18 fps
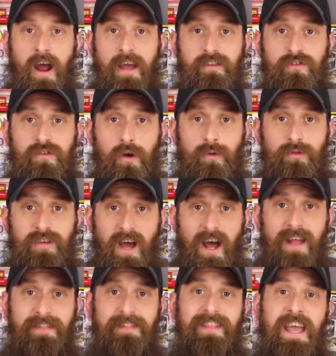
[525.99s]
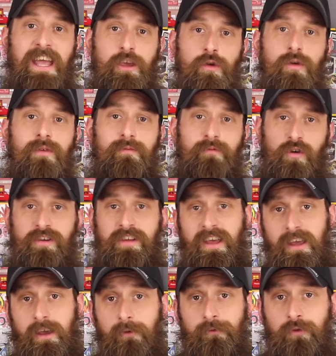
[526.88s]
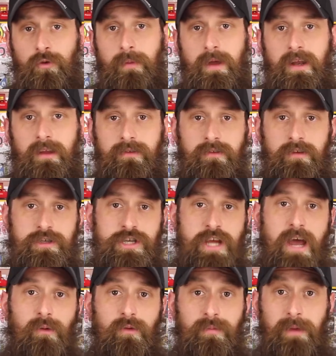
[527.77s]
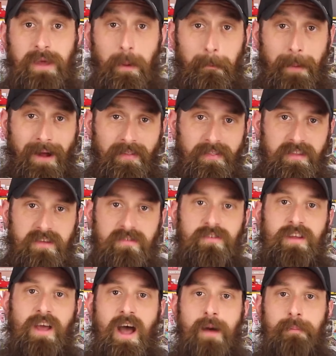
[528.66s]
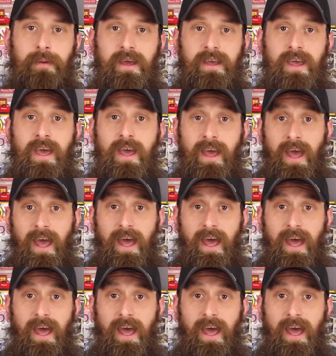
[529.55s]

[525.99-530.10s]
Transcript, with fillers: All right, so Todd, thank you for taking a few minutes to chat with me about this topic.